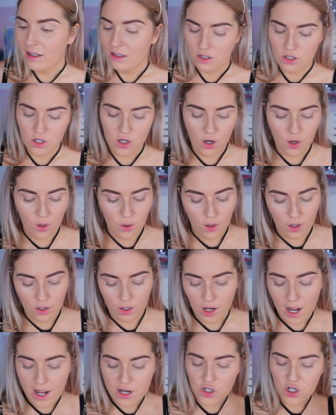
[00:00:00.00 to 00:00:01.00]
So
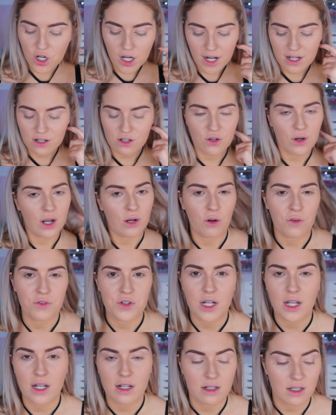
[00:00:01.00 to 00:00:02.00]
as you guys know, I
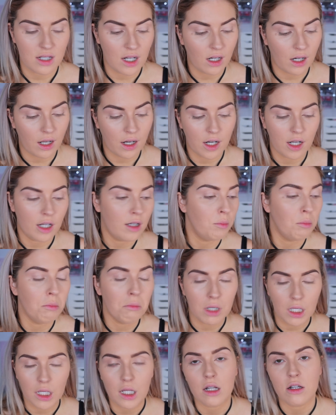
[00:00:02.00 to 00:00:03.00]
often get sent like
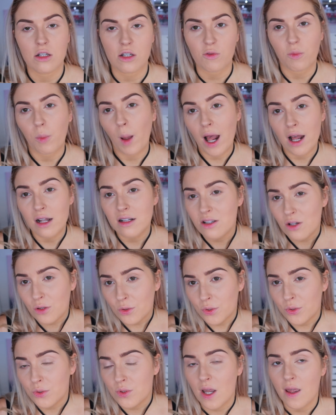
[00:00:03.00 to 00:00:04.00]
millions of
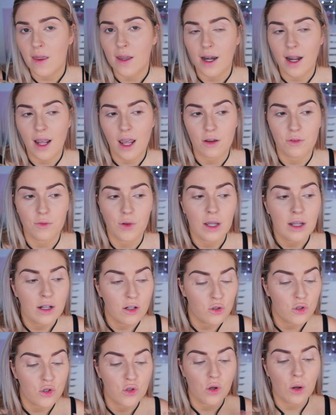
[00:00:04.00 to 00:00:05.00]
parcels and I have
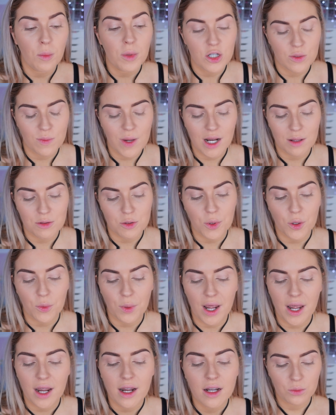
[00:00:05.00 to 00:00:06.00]
so much makeup to put
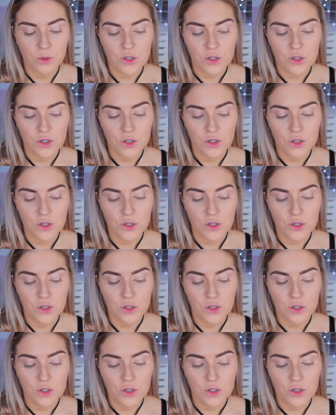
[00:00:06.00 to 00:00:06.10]
away.